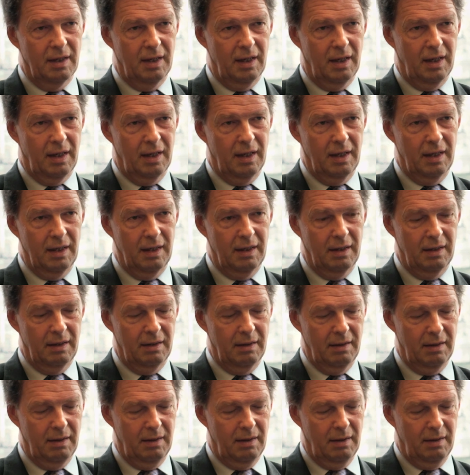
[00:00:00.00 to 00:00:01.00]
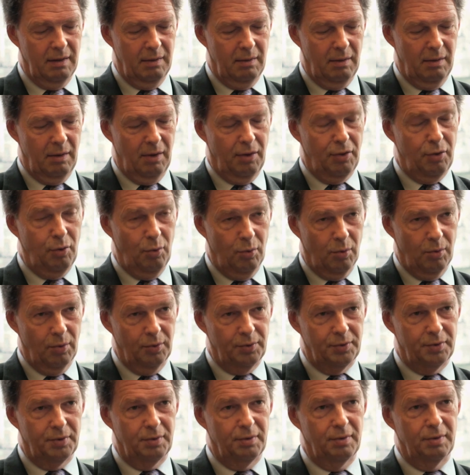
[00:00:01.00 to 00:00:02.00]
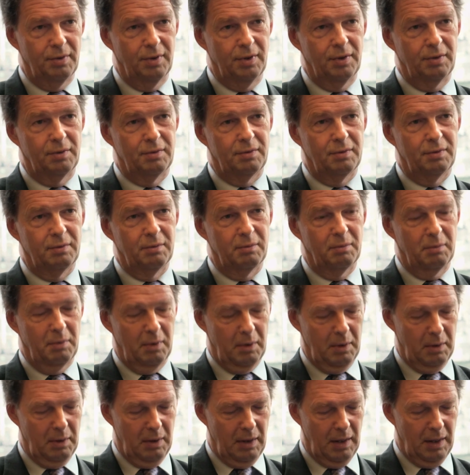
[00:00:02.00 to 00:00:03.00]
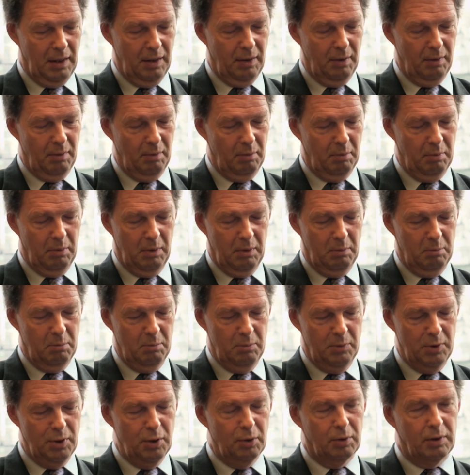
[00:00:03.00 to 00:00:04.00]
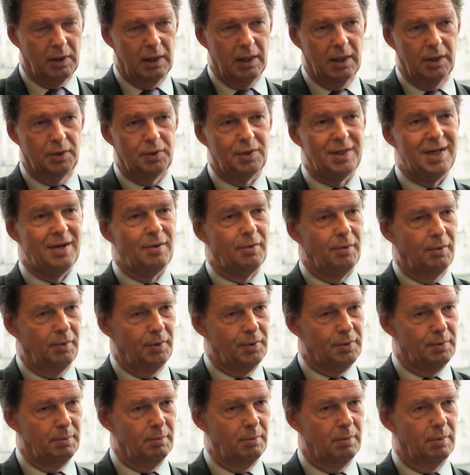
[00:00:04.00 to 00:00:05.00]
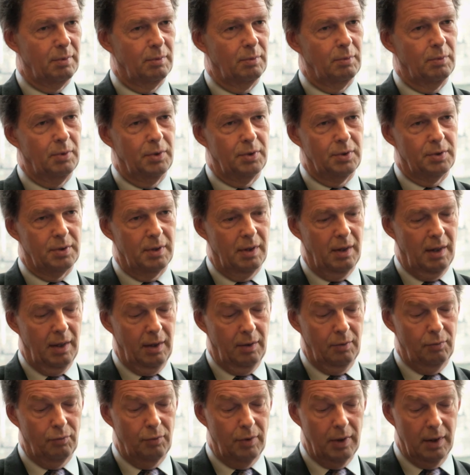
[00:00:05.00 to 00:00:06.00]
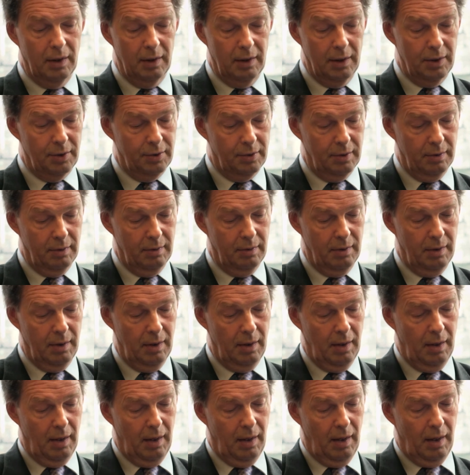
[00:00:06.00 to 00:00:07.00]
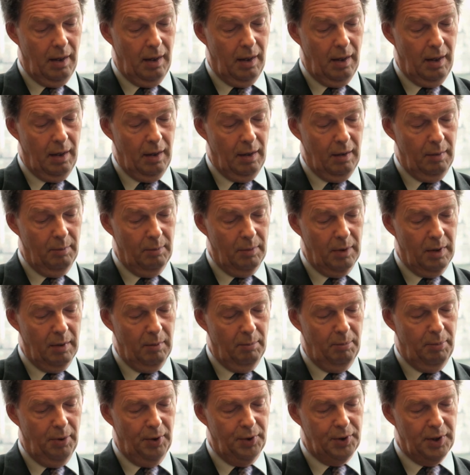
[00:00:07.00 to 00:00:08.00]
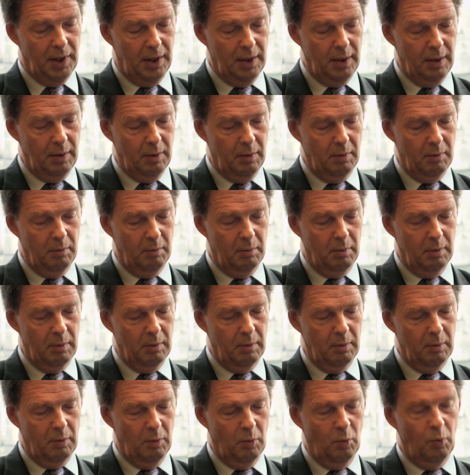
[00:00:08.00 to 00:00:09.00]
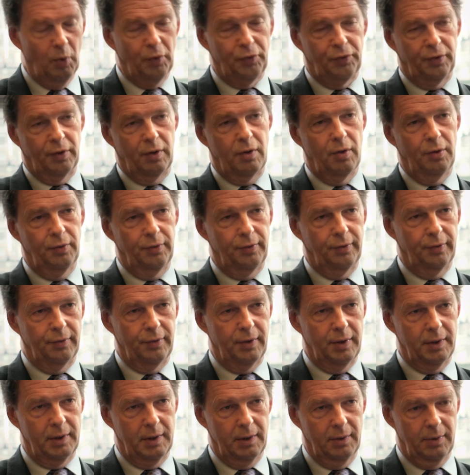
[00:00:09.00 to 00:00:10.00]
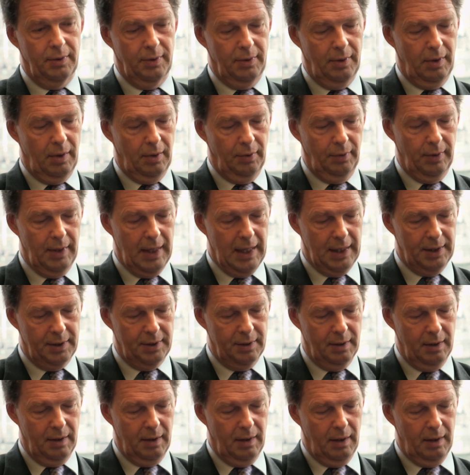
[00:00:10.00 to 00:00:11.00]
I thought that nuclear terrorism was a real issue, but I wasn't concentrating on that